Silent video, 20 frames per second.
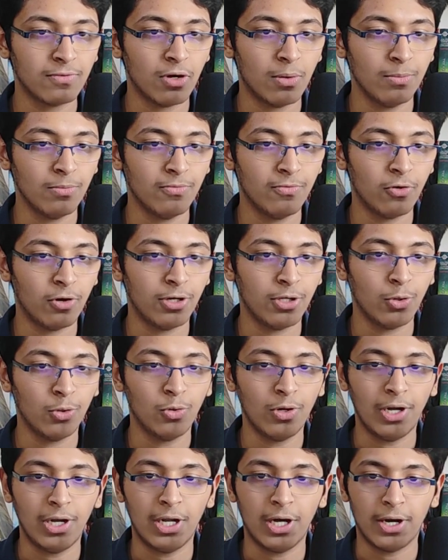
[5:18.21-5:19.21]
for you
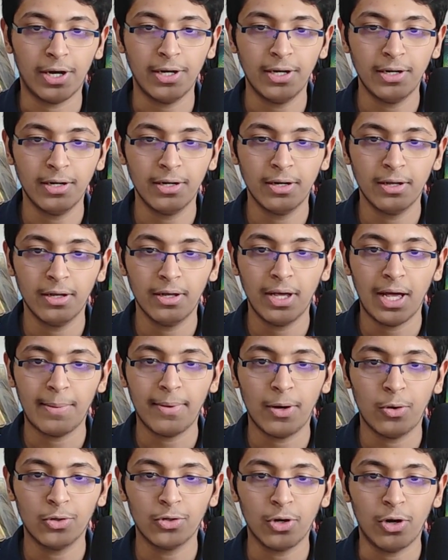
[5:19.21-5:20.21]
to learn
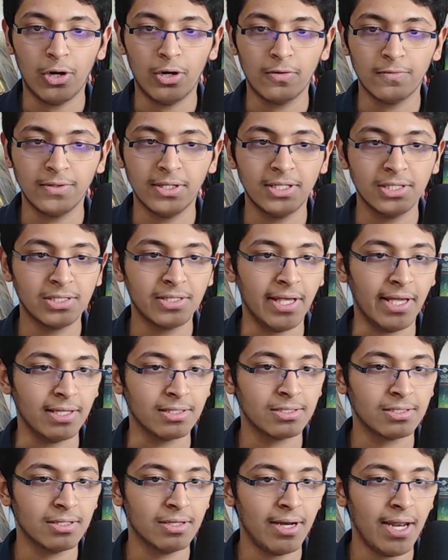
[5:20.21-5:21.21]
about all of these
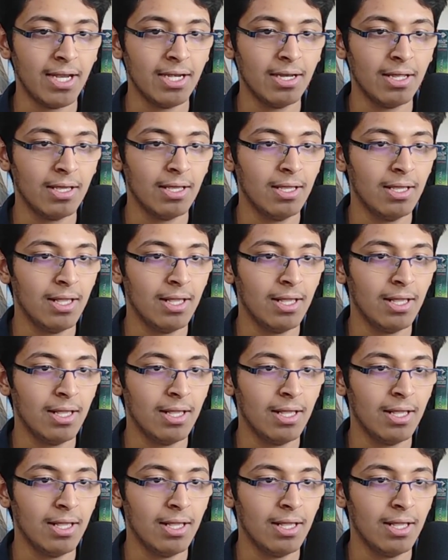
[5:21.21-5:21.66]
things, right?